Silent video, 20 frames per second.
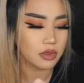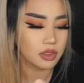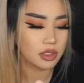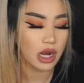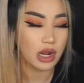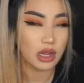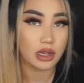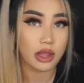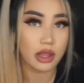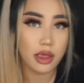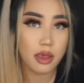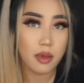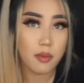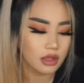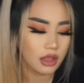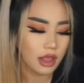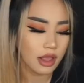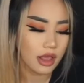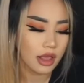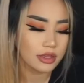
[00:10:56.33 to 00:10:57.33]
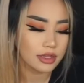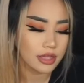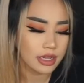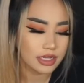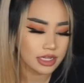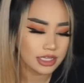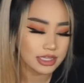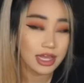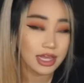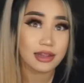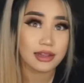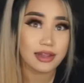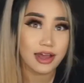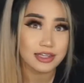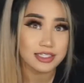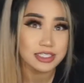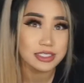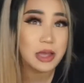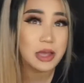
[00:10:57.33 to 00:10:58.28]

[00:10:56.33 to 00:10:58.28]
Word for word: that I like and then eat that last.